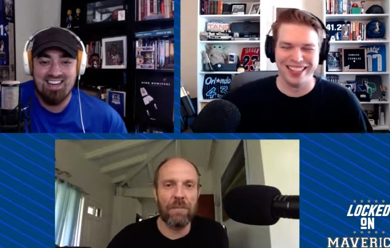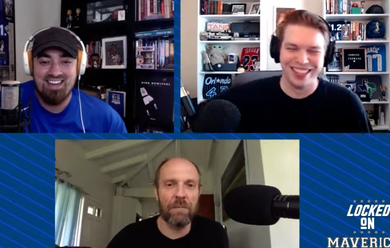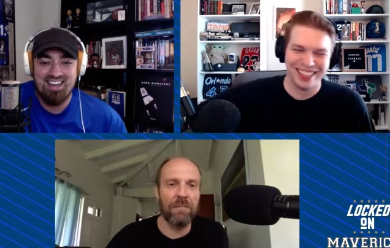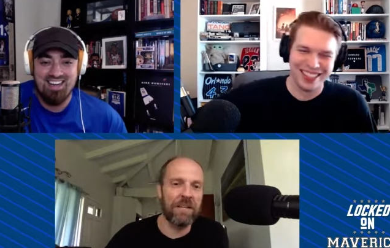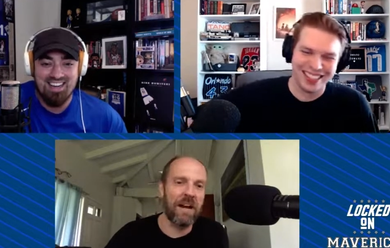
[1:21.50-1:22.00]

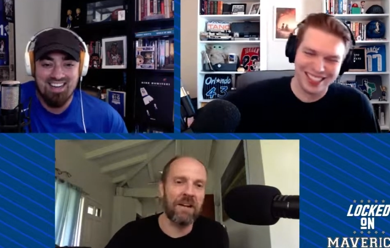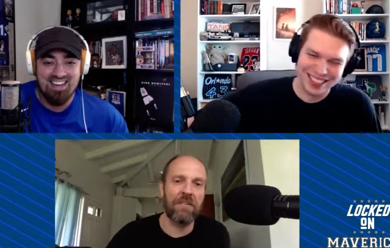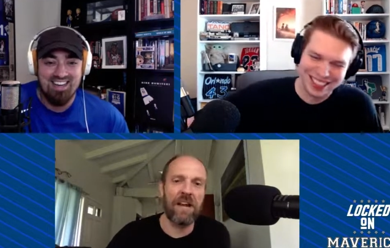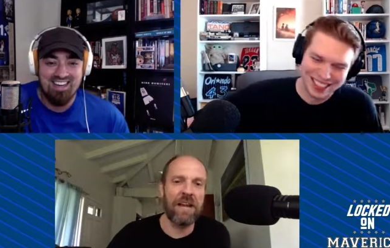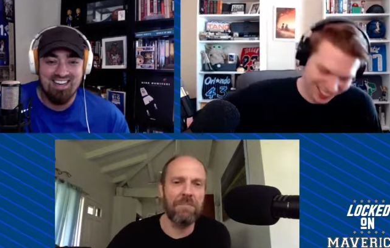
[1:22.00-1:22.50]
Speaker 1: probably not
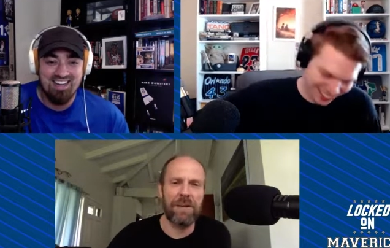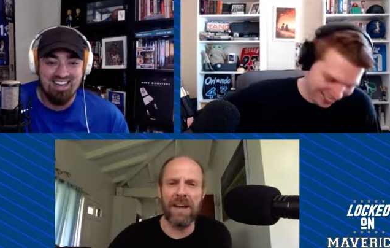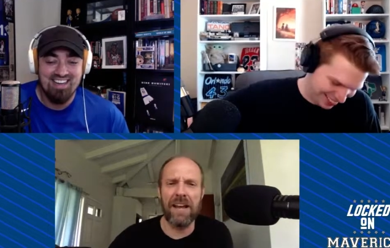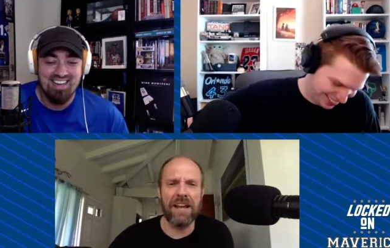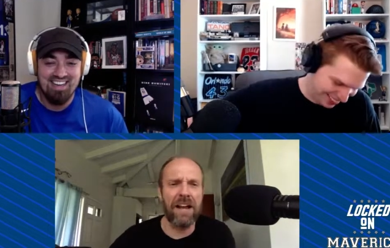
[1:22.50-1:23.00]
great. But
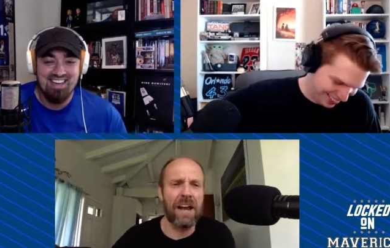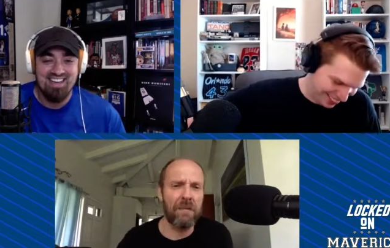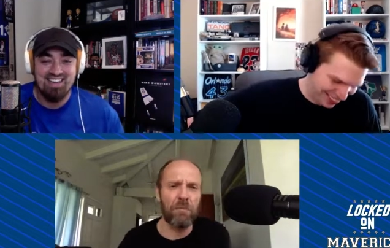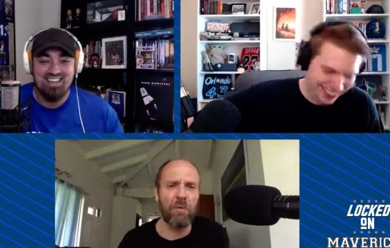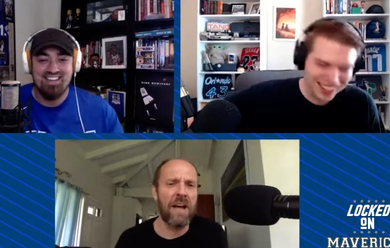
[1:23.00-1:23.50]
I I
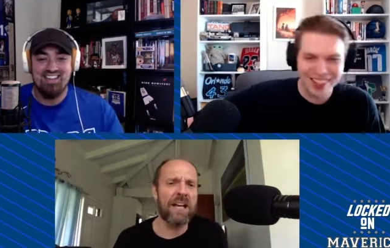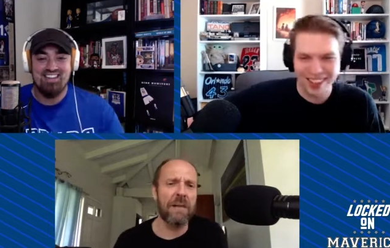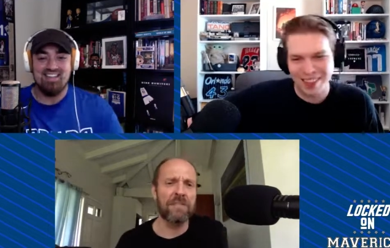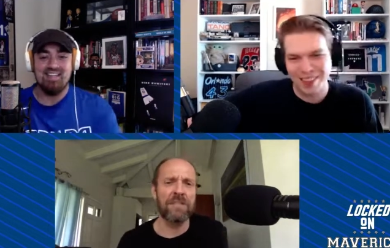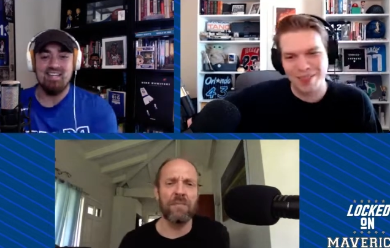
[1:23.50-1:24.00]
will wake
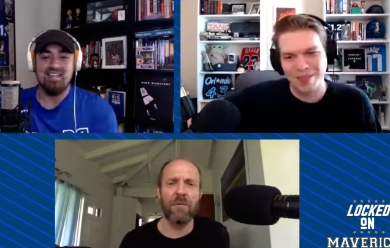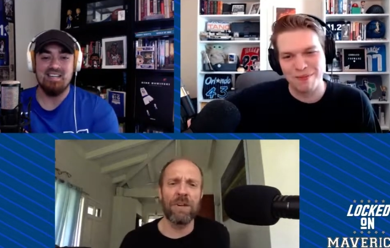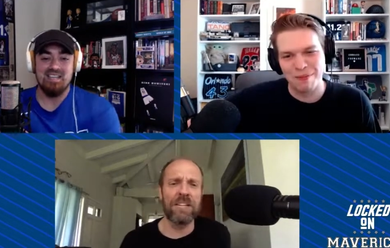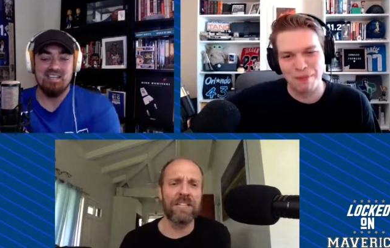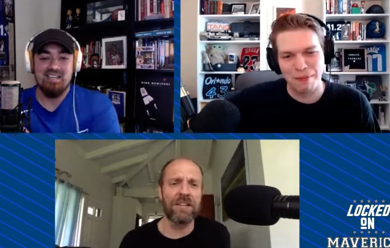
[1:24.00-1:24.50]
up some
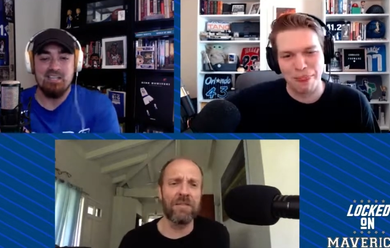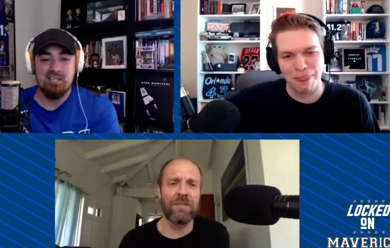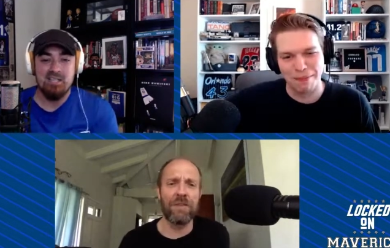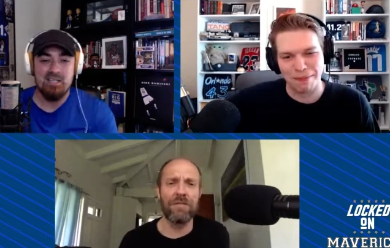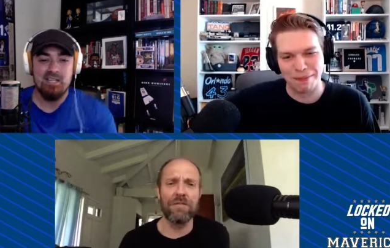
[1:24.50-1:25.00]
mornings
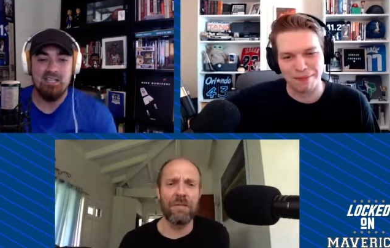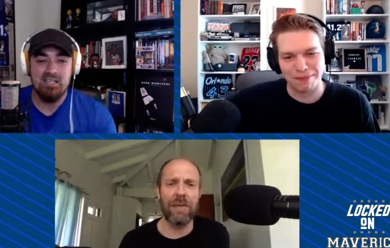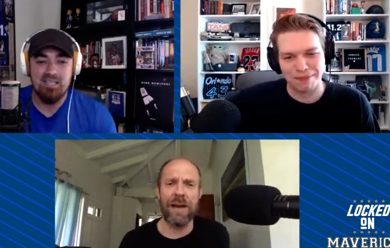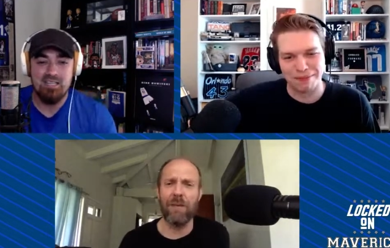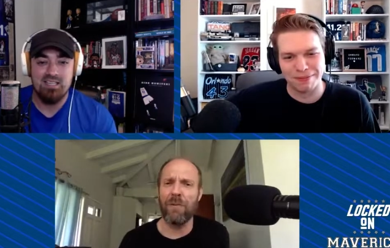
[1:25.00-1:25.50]
confused
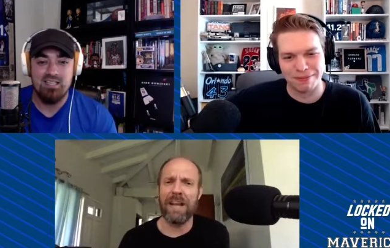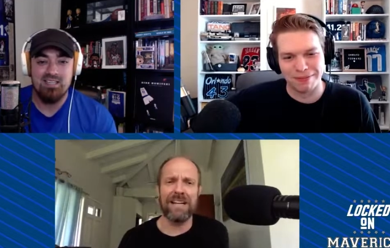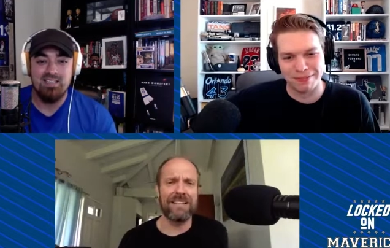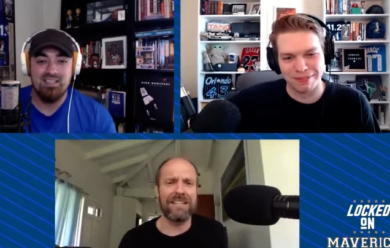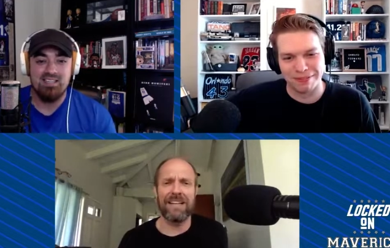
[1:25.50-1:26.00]
about
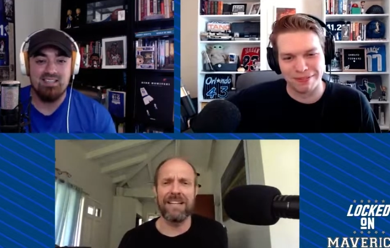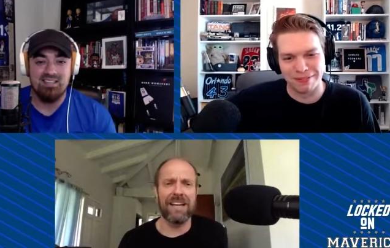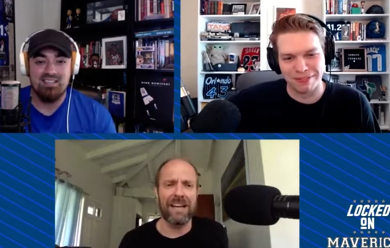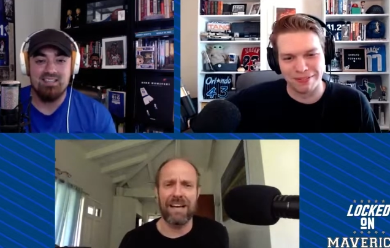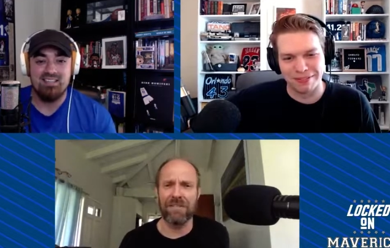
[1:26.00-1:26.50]
wait, did
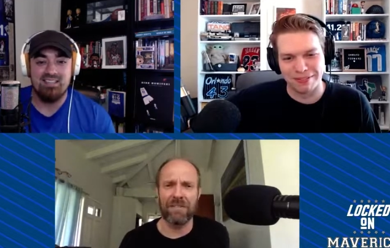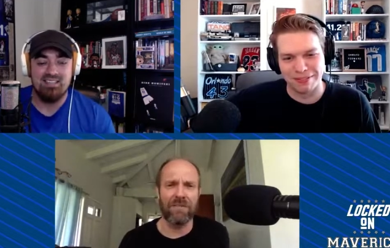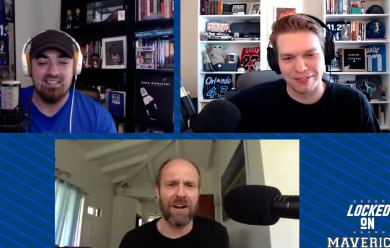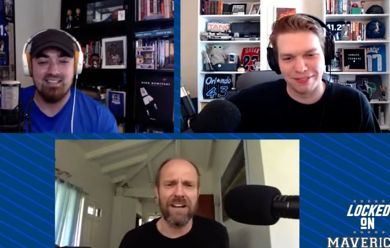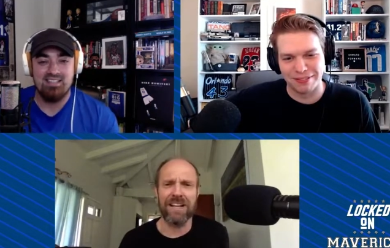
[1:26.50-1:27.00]
uh, the
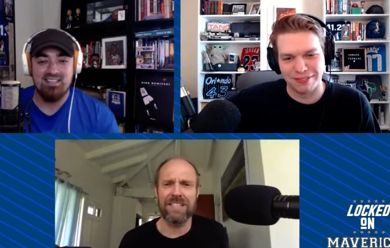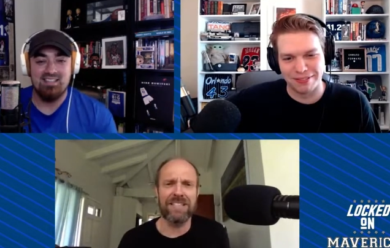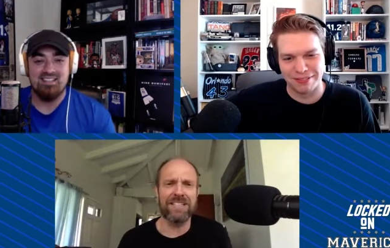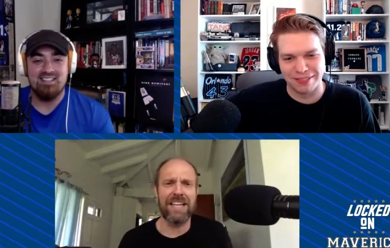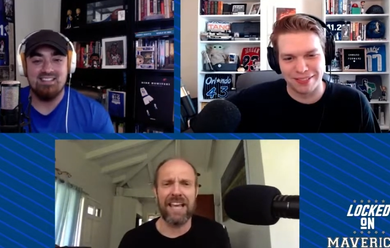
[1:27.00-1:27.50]

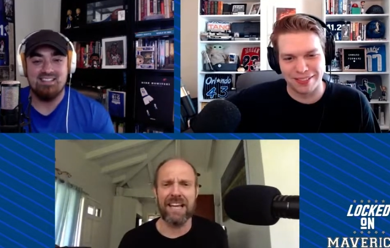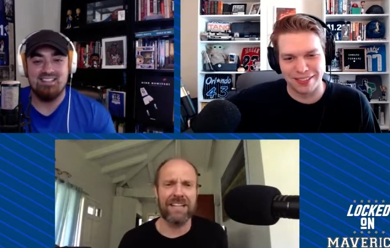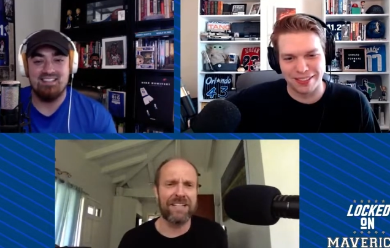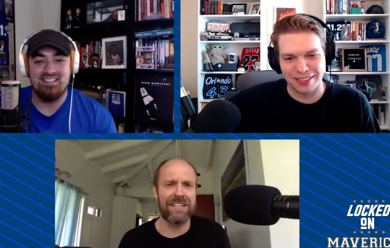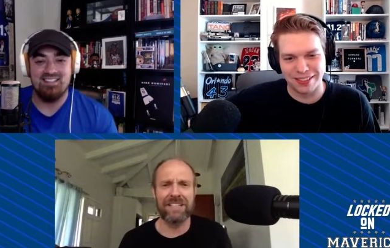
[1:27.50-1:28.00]
Rockets
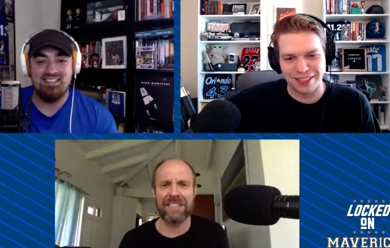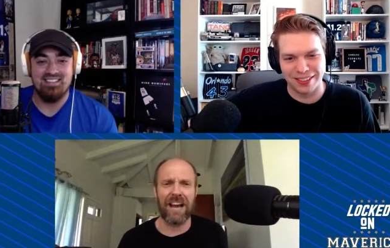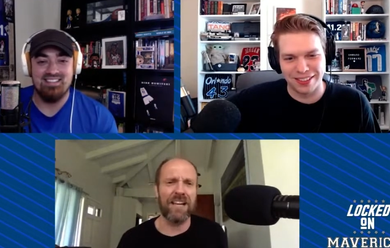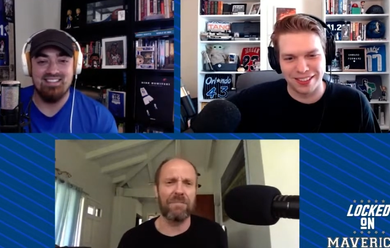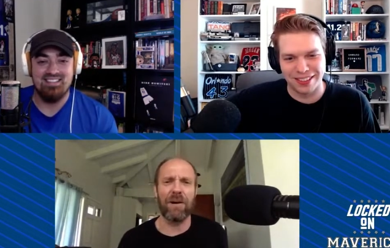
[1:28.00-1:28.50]
take
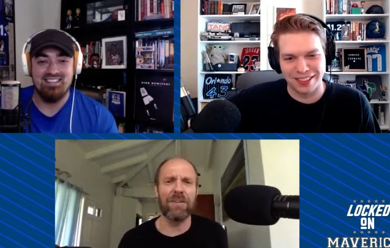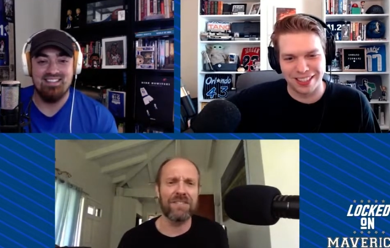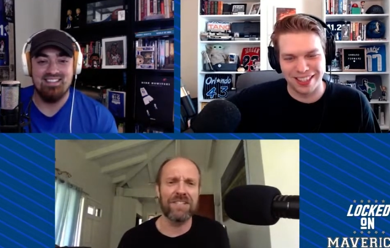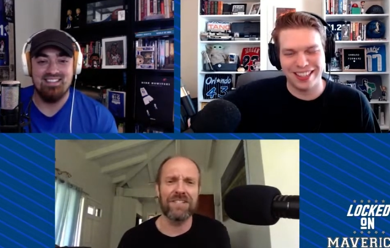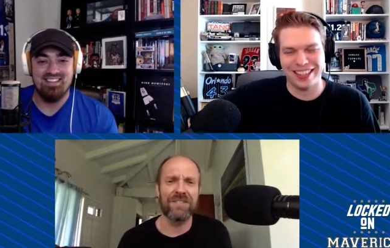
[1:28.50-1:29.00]
Scottie
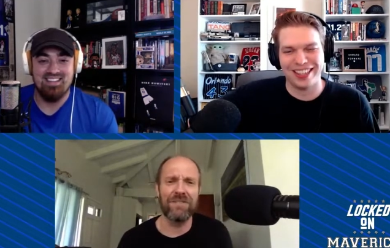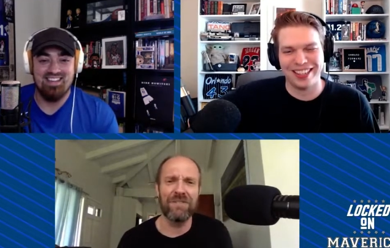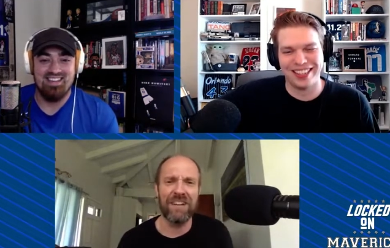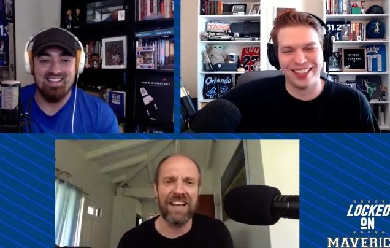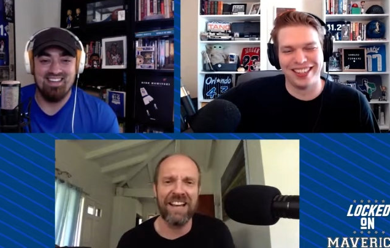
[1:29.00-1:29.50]
Barnes at
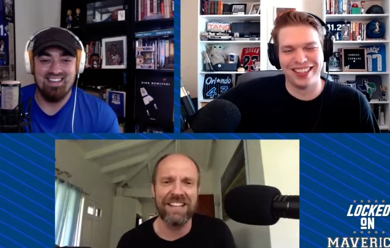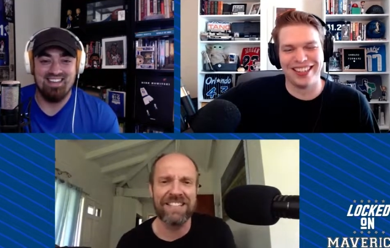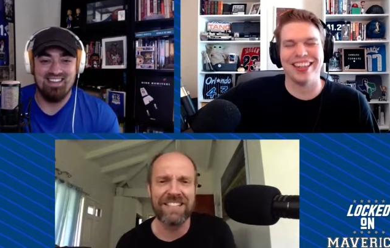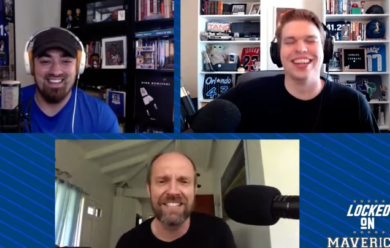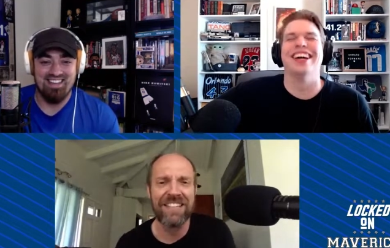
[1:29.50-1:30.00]
two? And